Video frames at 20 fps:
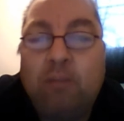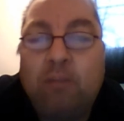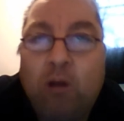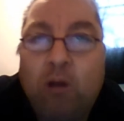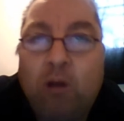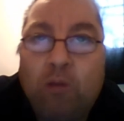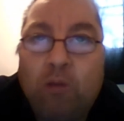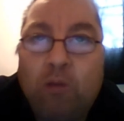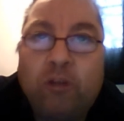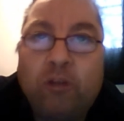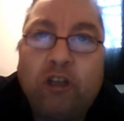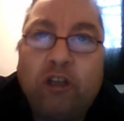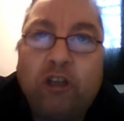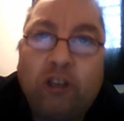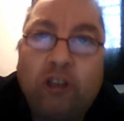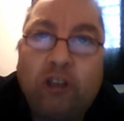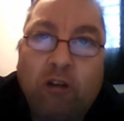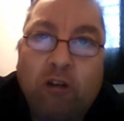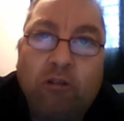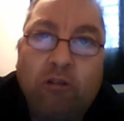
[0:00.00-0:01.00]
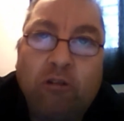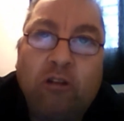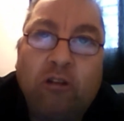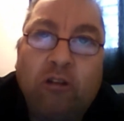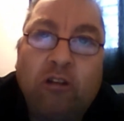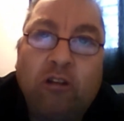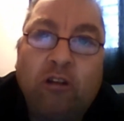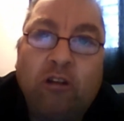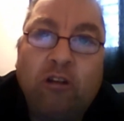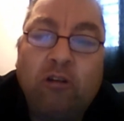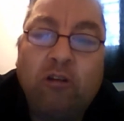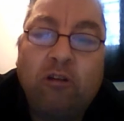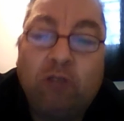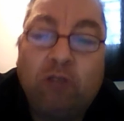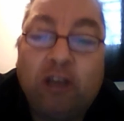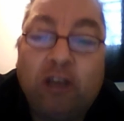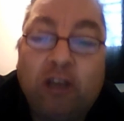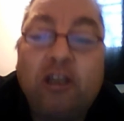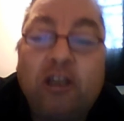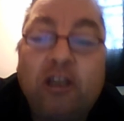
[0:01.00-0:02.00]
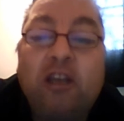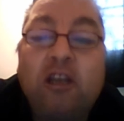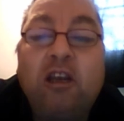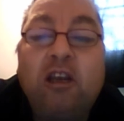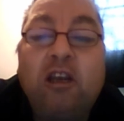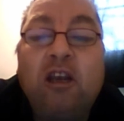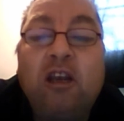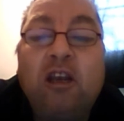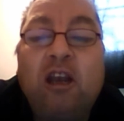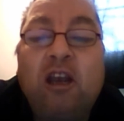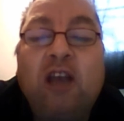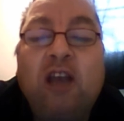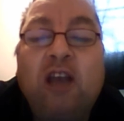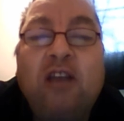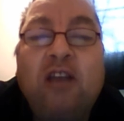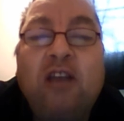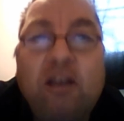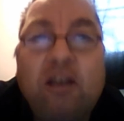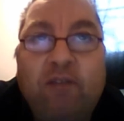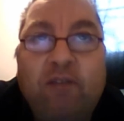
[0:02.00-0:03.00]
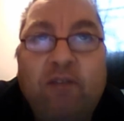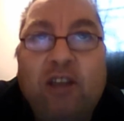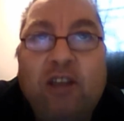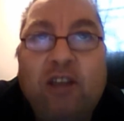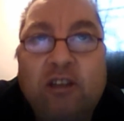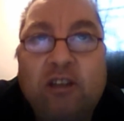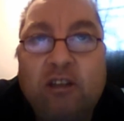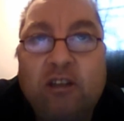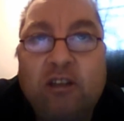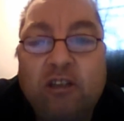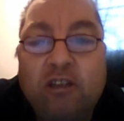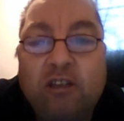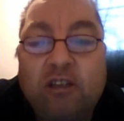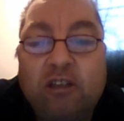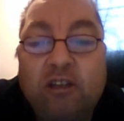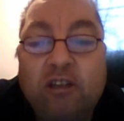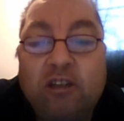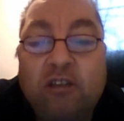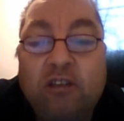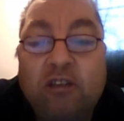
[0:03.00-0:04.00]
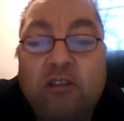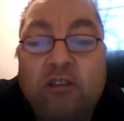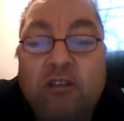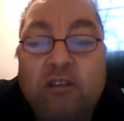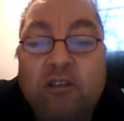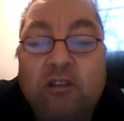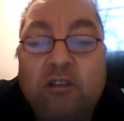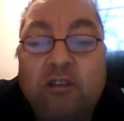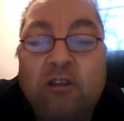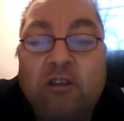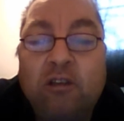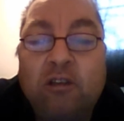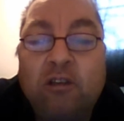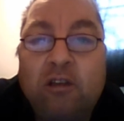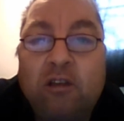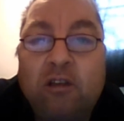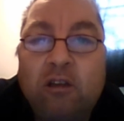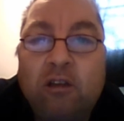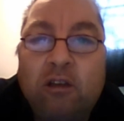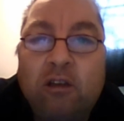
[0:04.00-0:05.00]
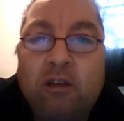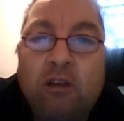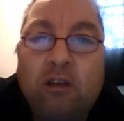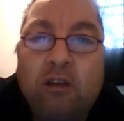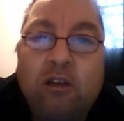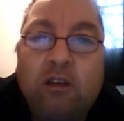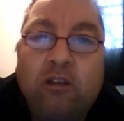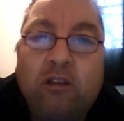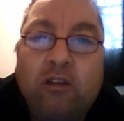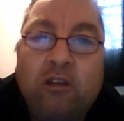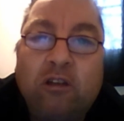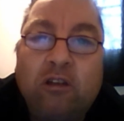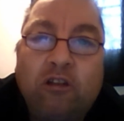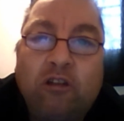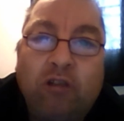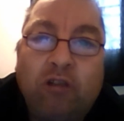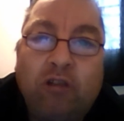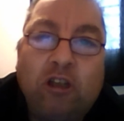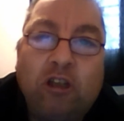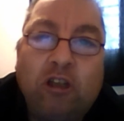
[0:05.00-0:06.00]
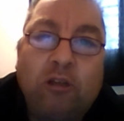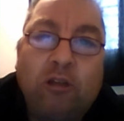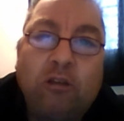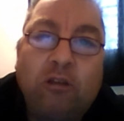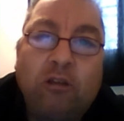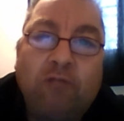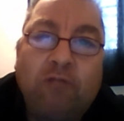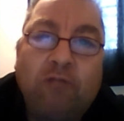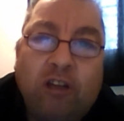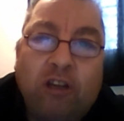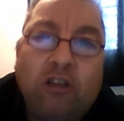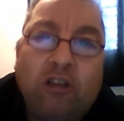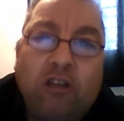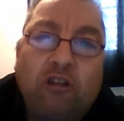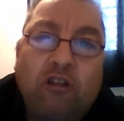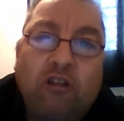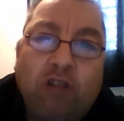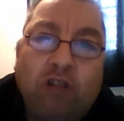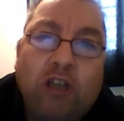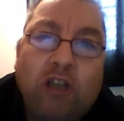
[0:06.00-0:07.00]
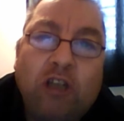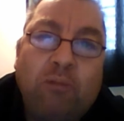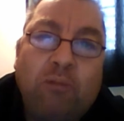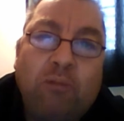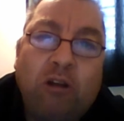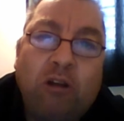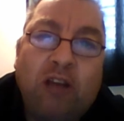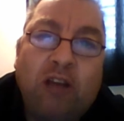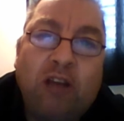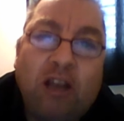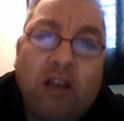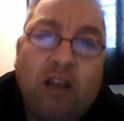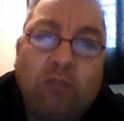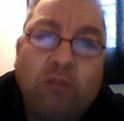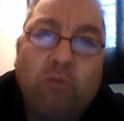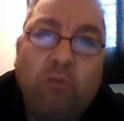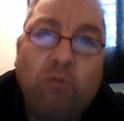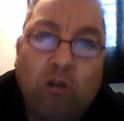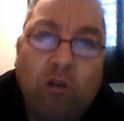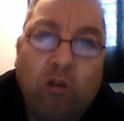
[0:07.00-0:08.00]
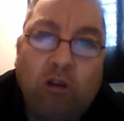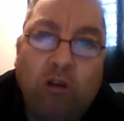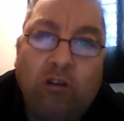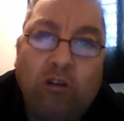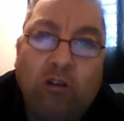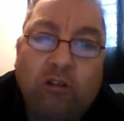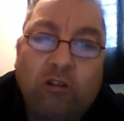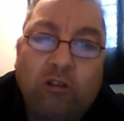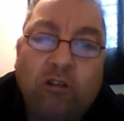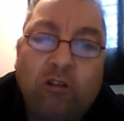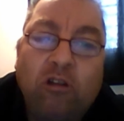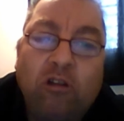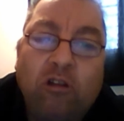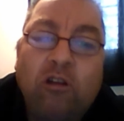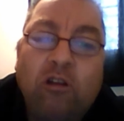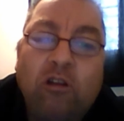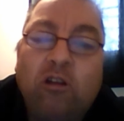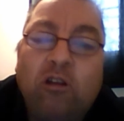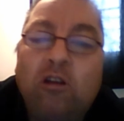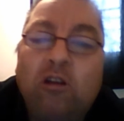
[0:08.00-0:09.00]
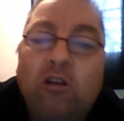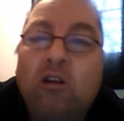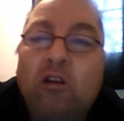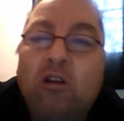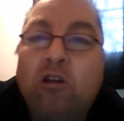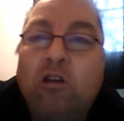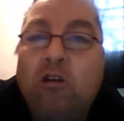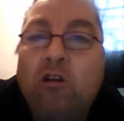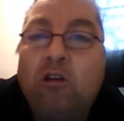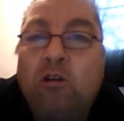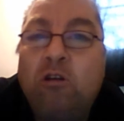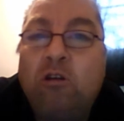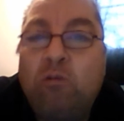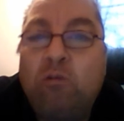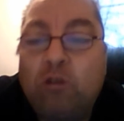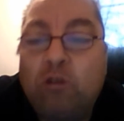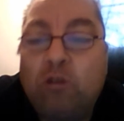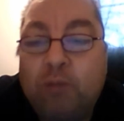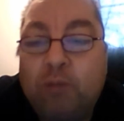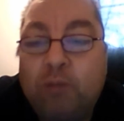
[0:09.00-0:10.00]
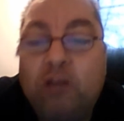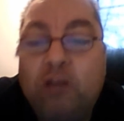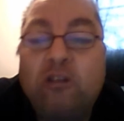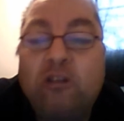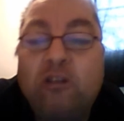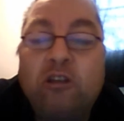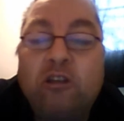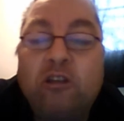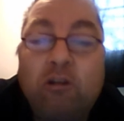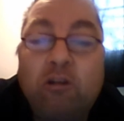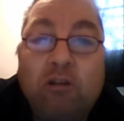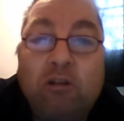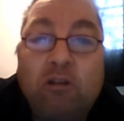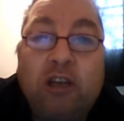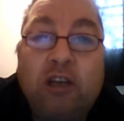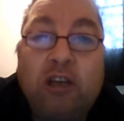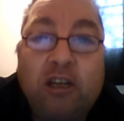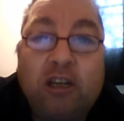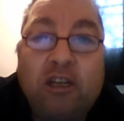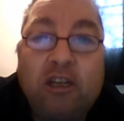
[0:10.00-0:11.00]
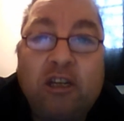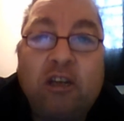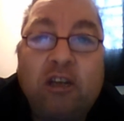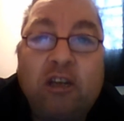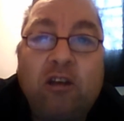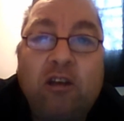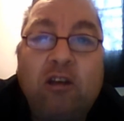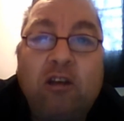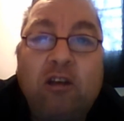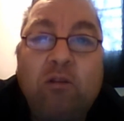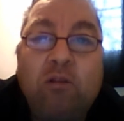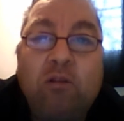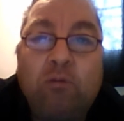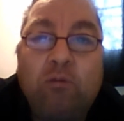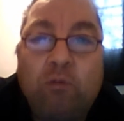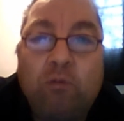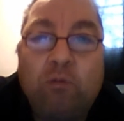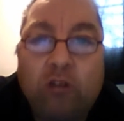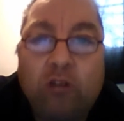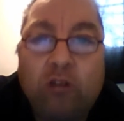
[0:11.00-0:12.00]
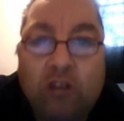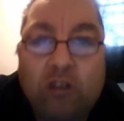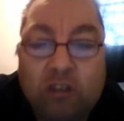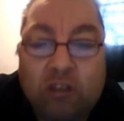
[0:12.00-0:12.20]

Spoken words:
The biopsy showed that the kidney had vascular disease. So the reason the transplant hadn't worked was because the donor kidney was